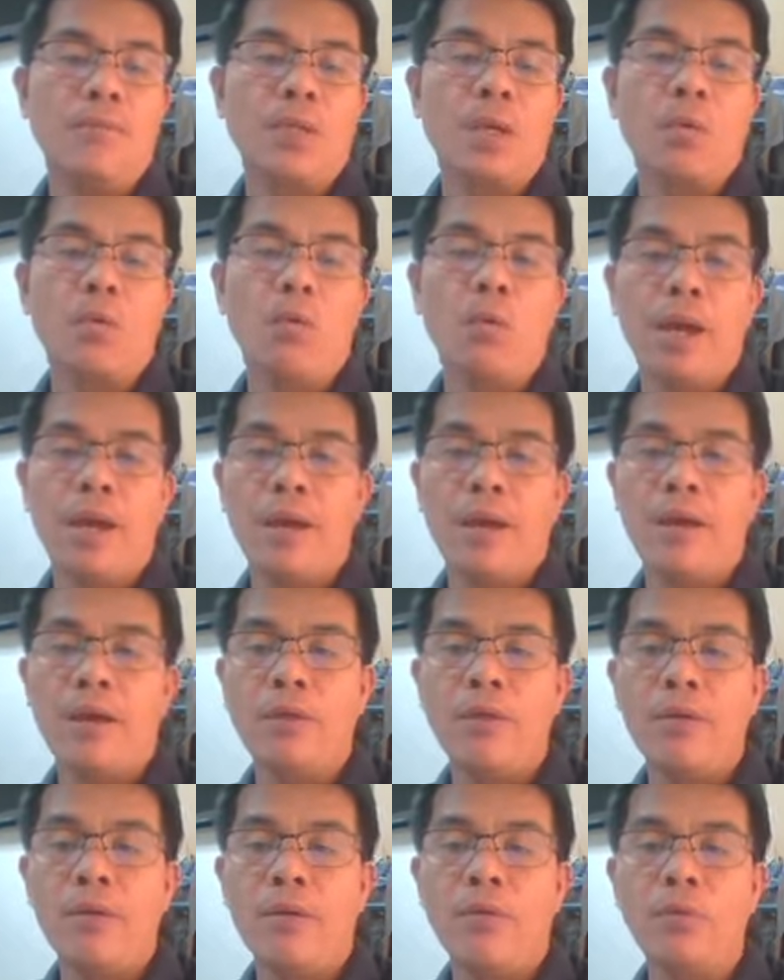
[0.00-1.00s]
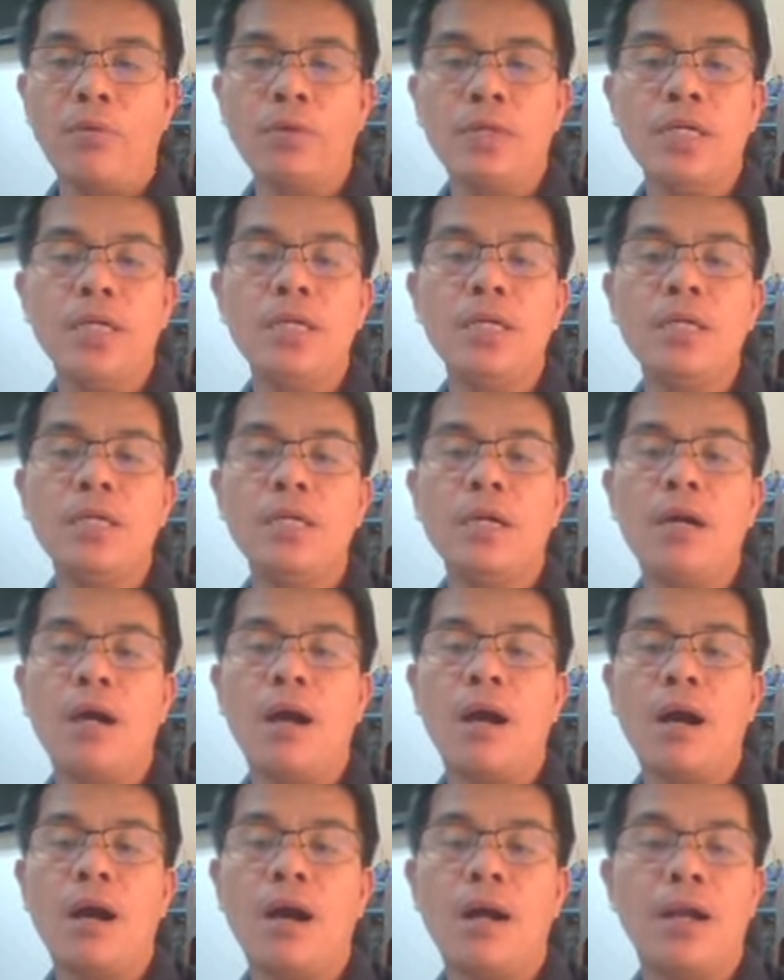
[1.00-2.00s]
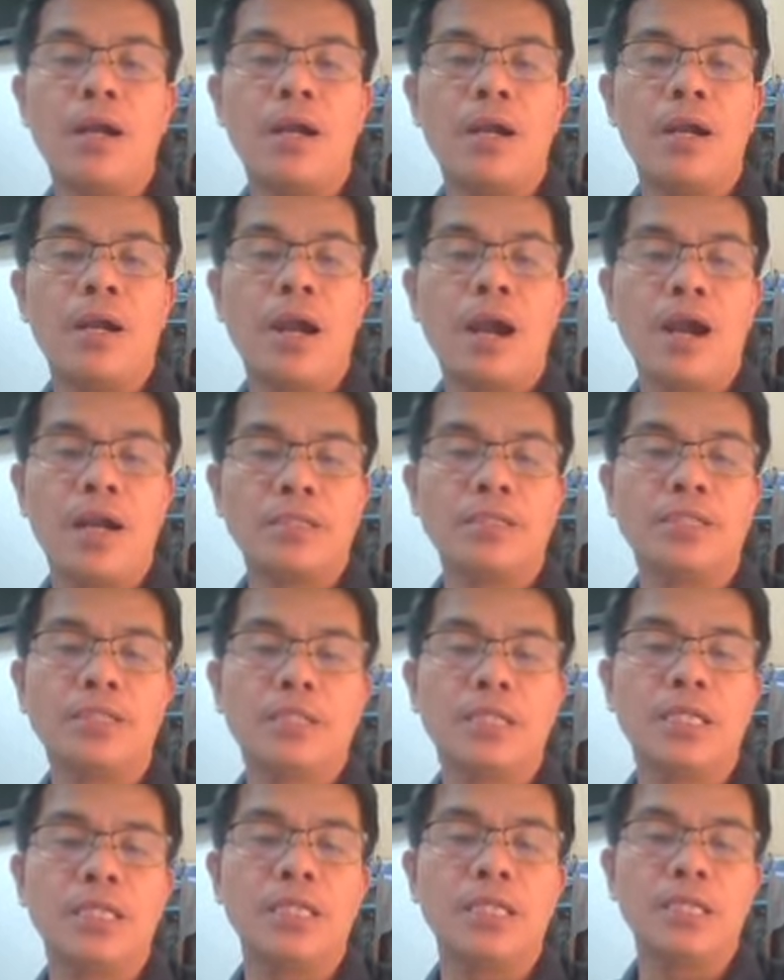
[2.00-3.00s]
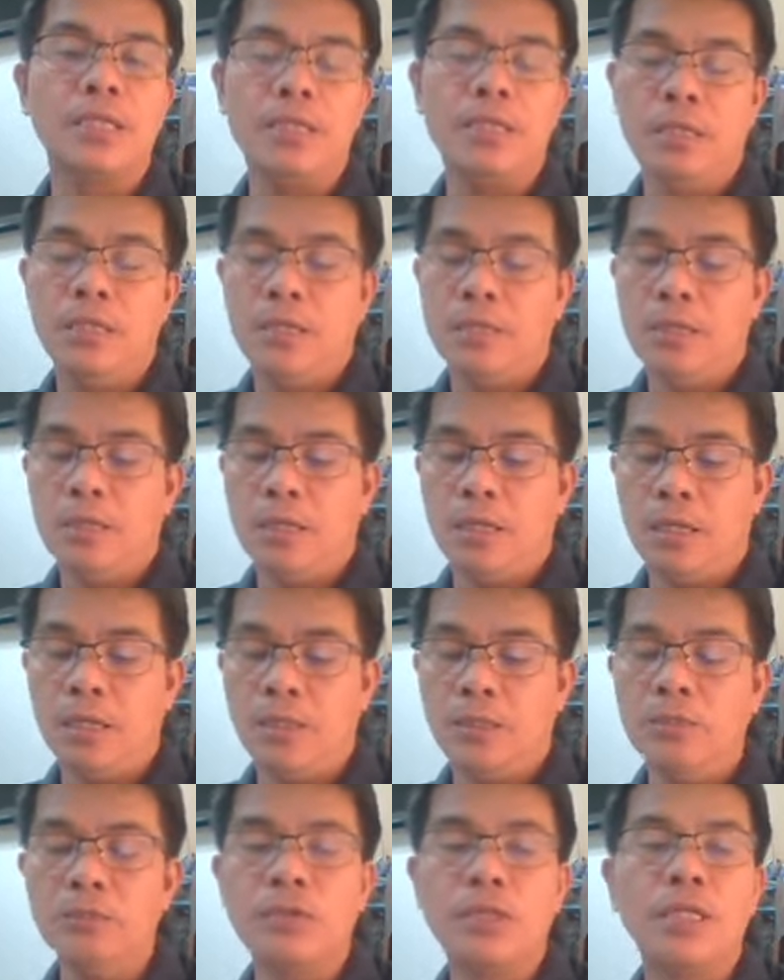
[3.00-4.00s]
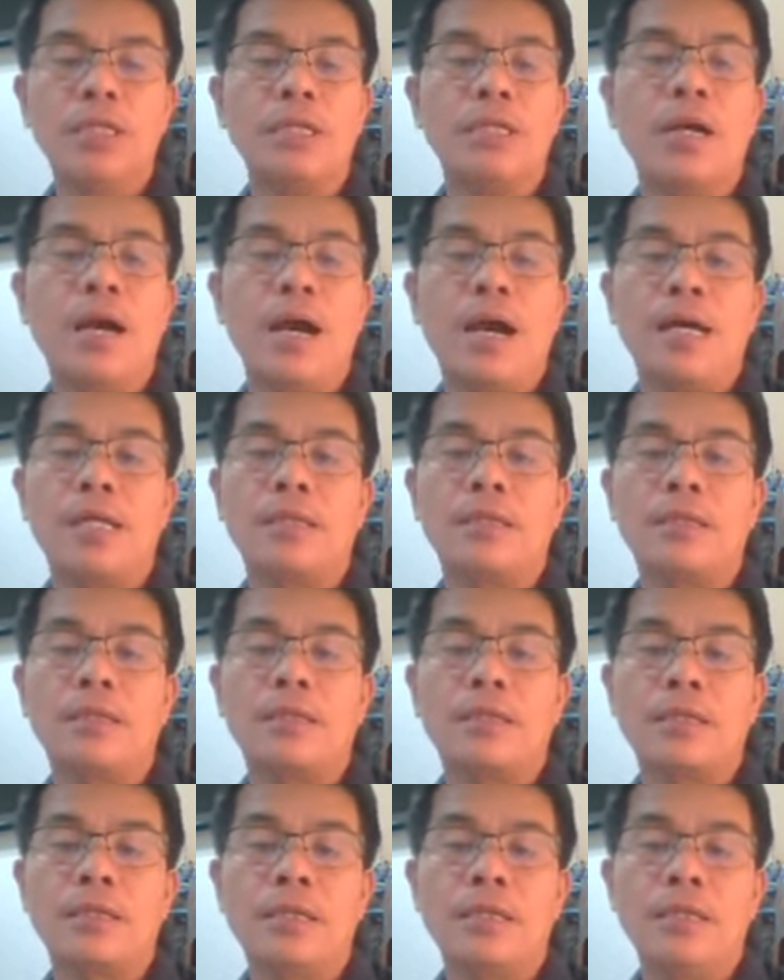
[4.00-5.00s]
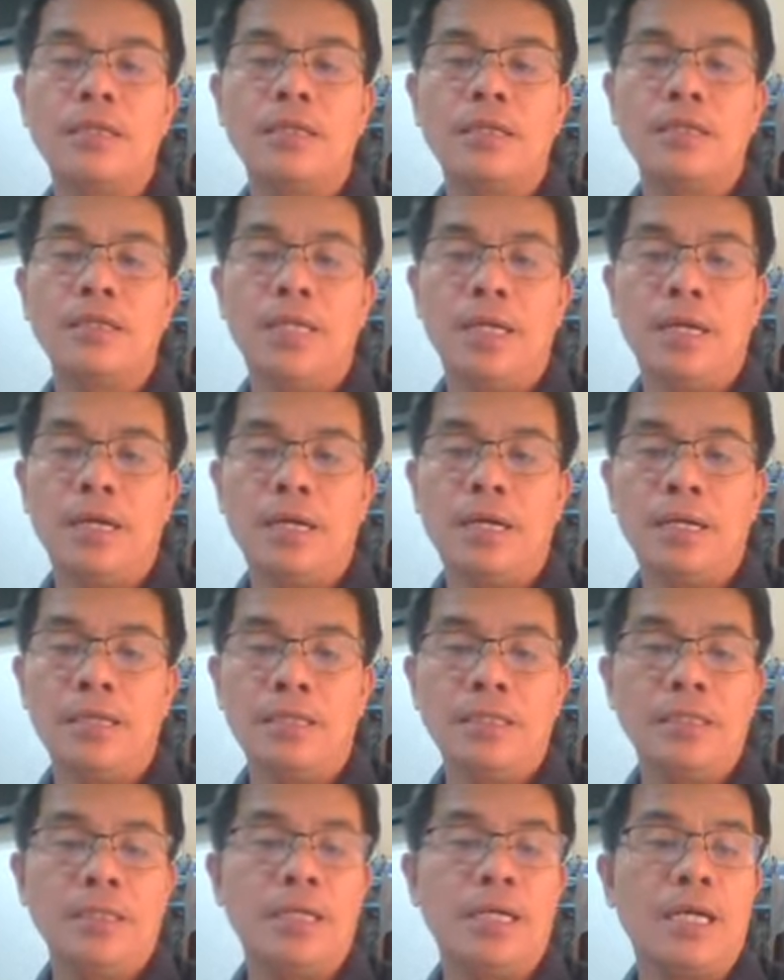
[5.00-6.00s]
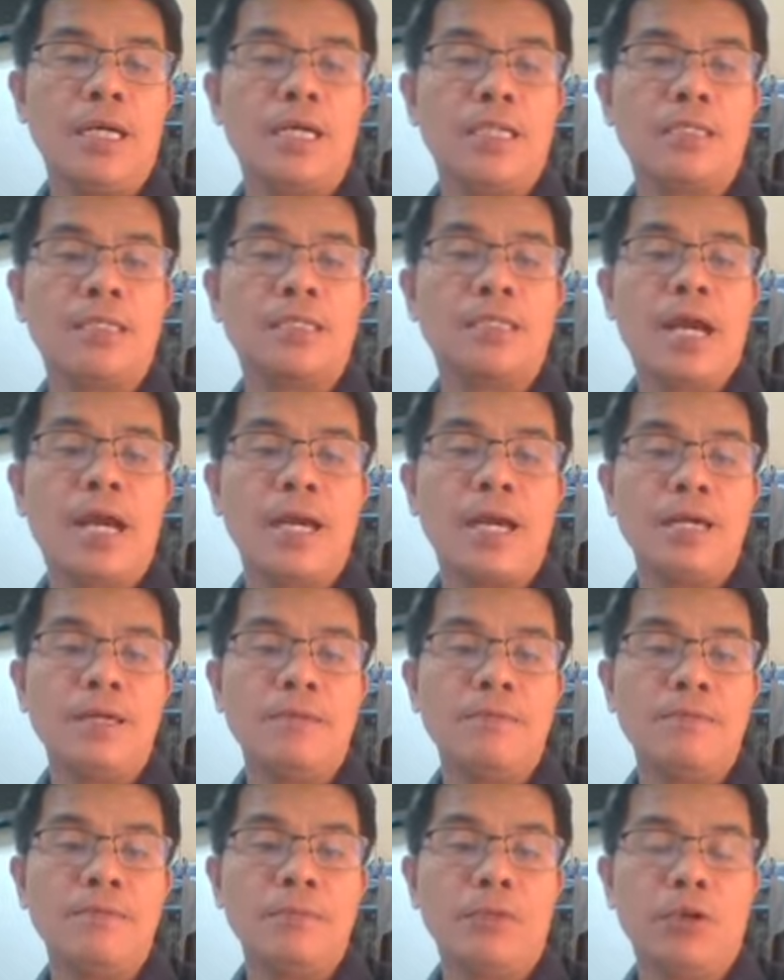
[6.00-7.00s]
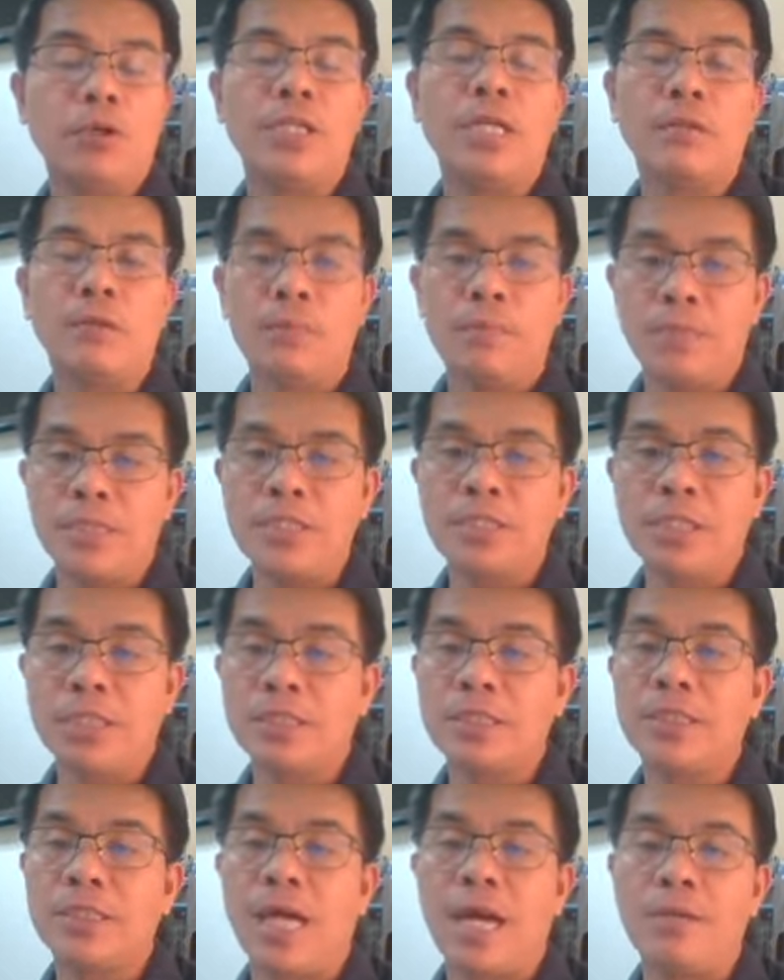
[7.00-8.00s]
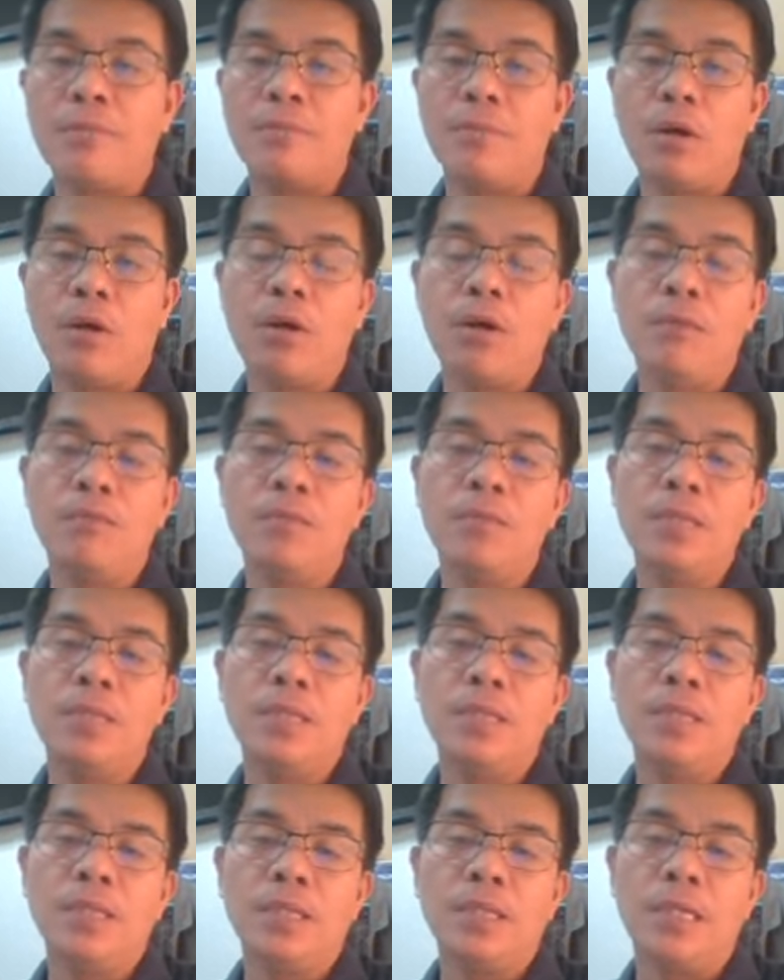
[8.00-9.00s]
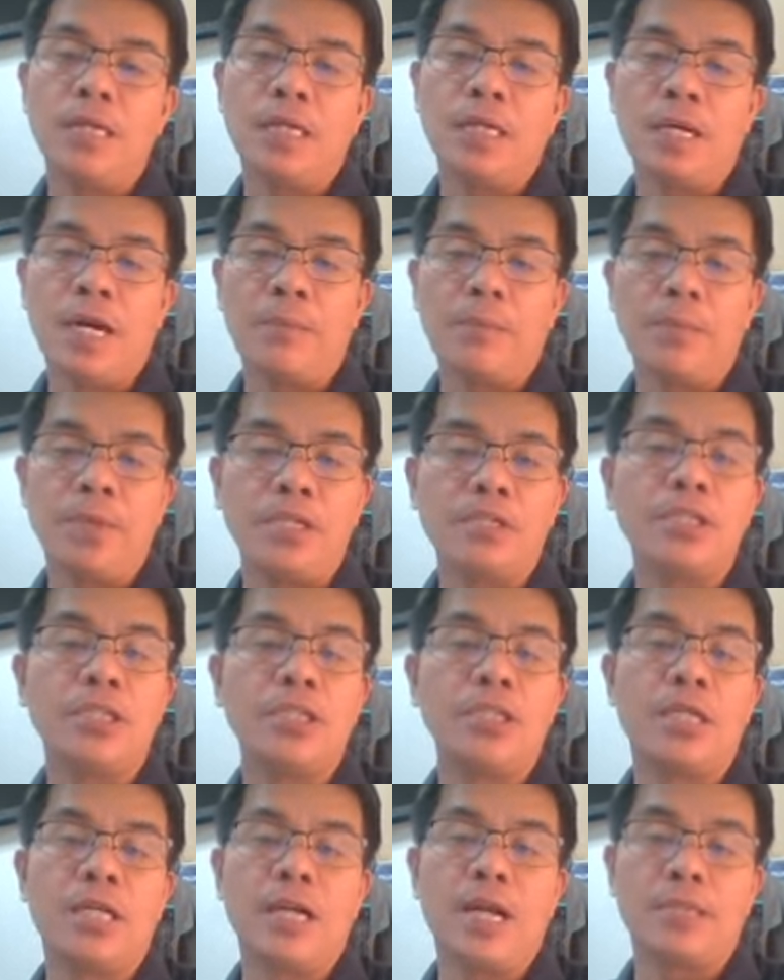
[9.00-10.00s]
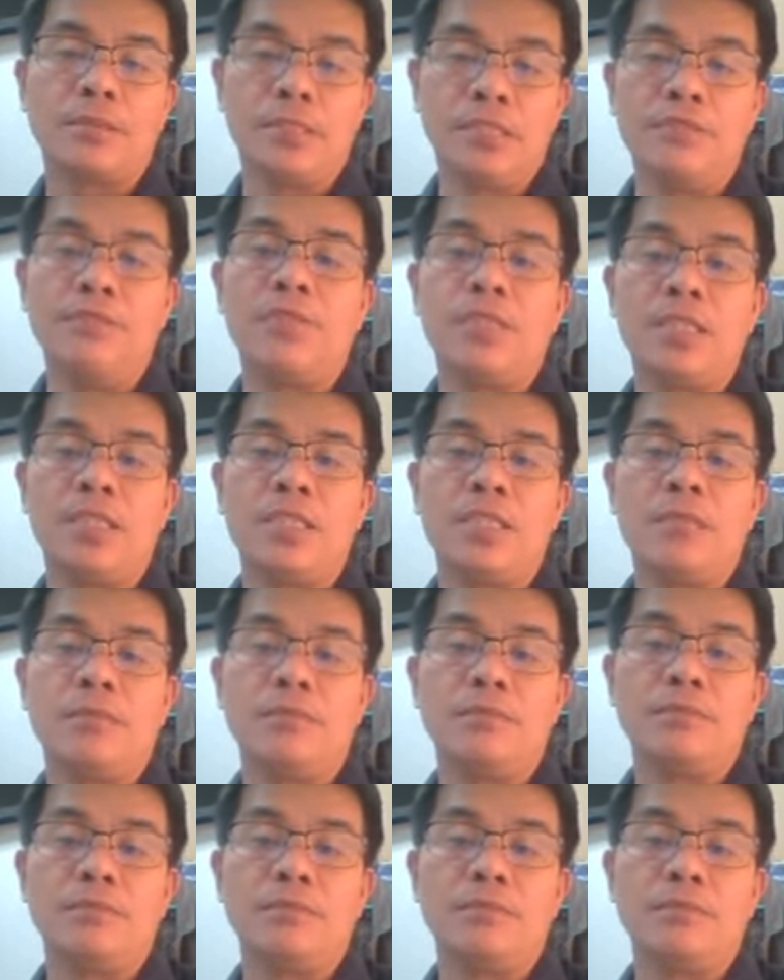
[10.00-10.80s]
where we are actually looking at the time or the completion time of a particular activity.